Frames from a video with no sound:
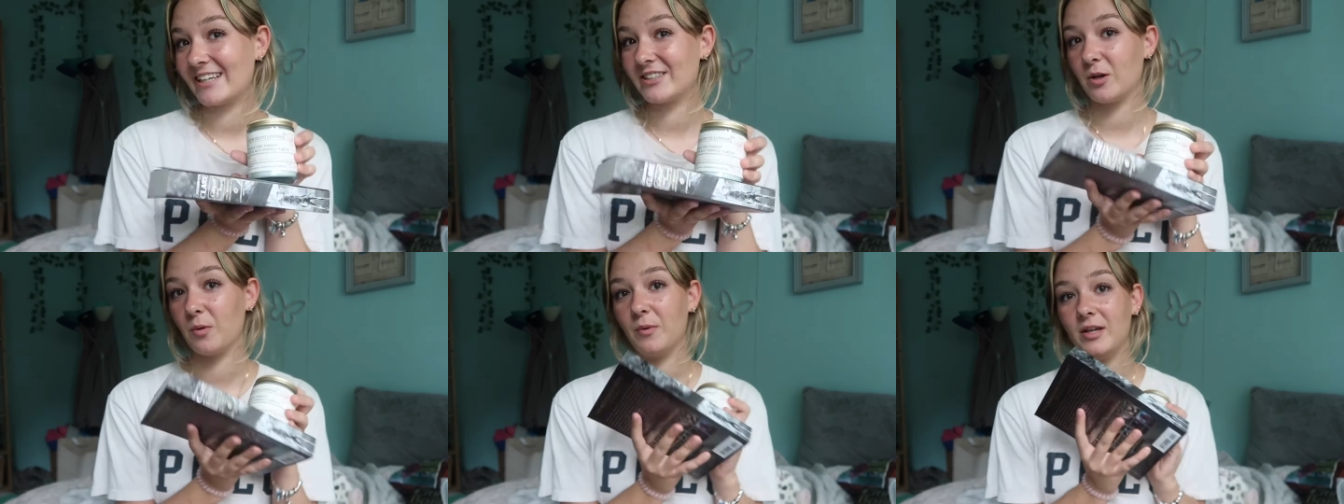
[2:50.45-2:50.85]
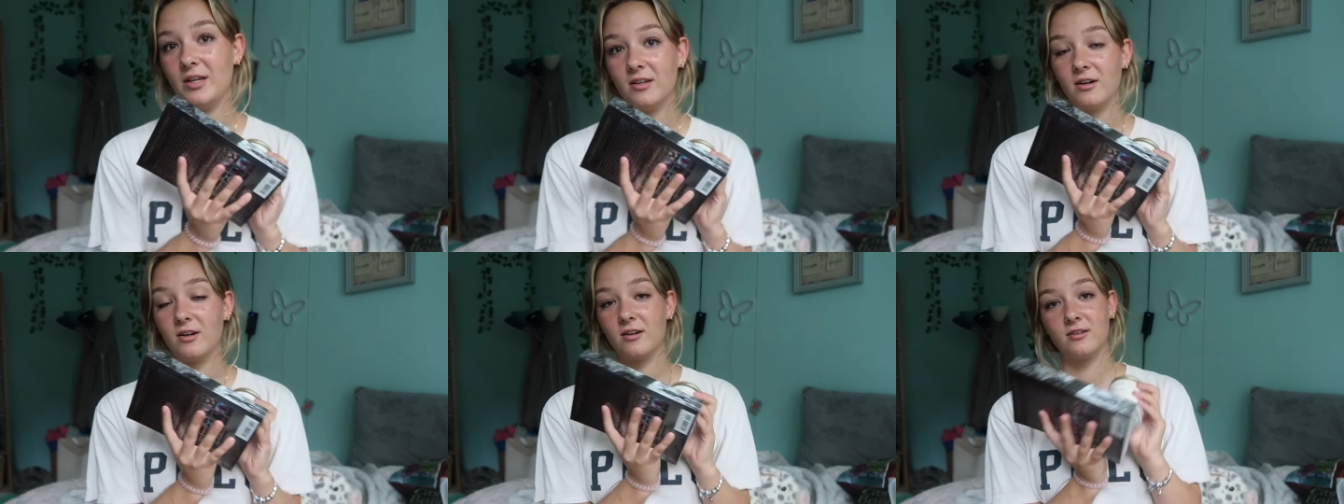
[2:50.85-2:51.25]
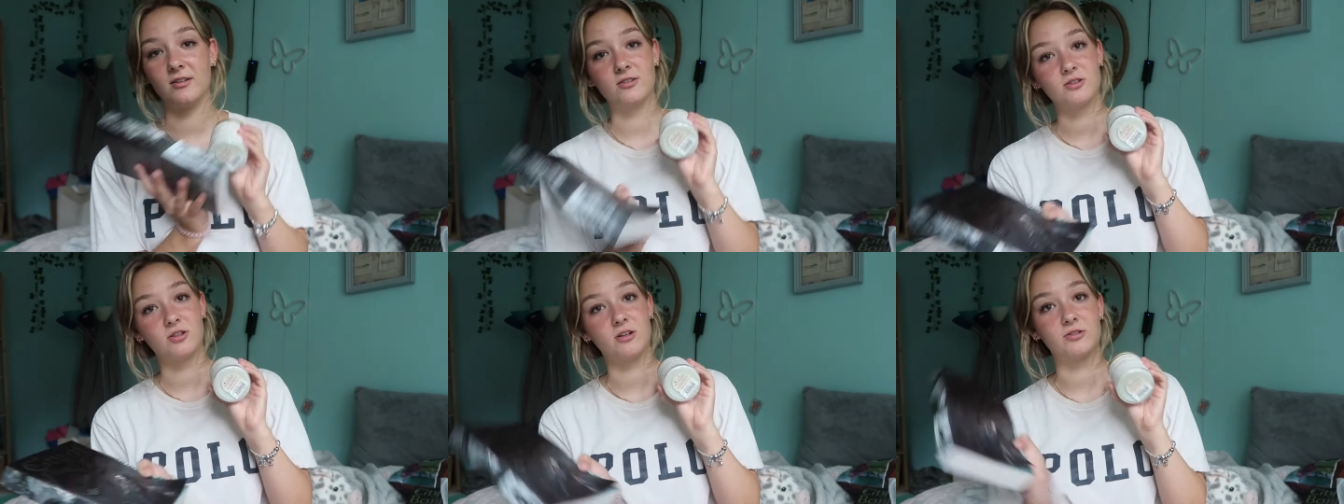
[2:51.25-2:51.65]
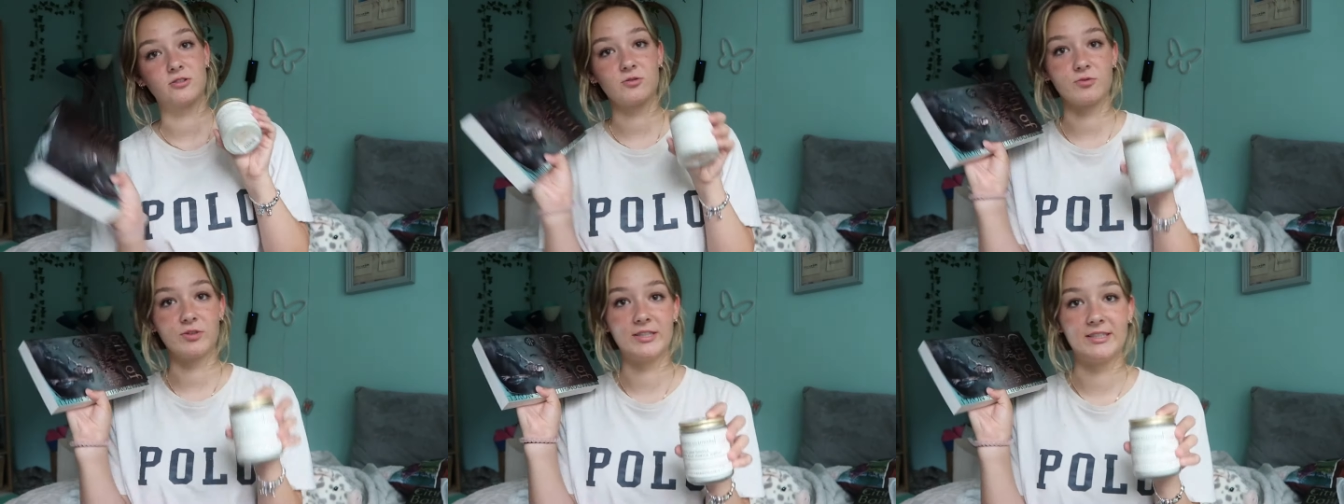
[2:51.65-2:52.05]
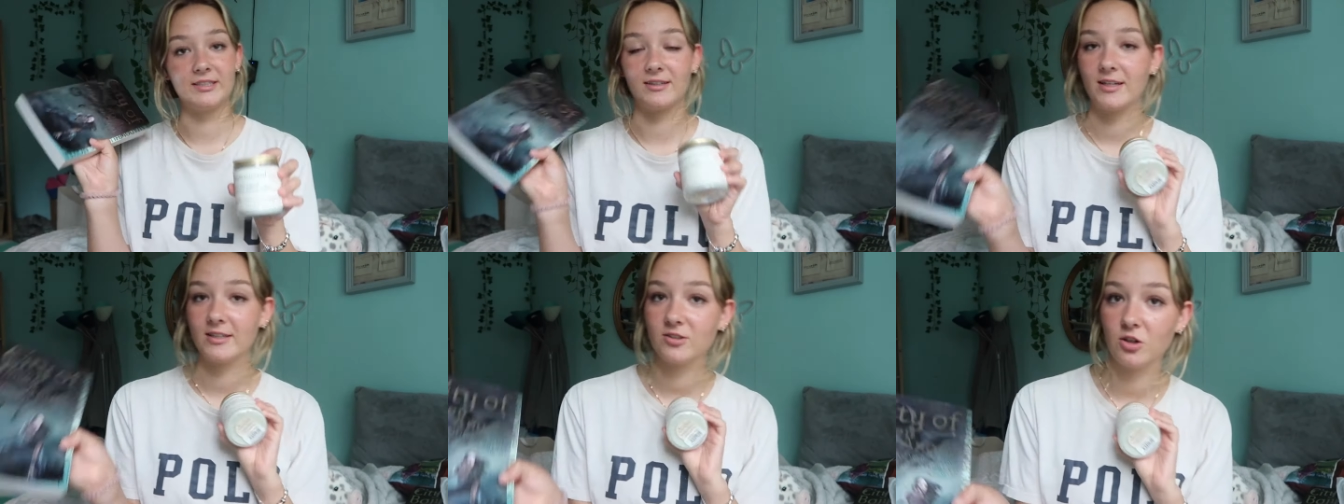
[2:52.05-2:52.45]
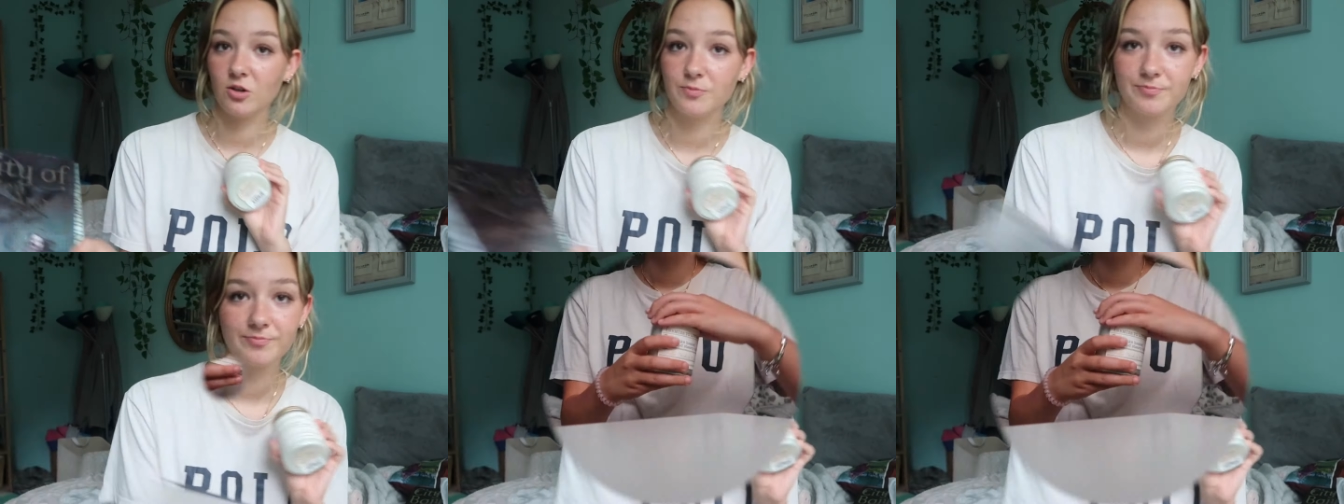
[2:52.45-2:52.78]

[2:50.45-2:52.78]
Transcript: So we are going to start reading. Let's go.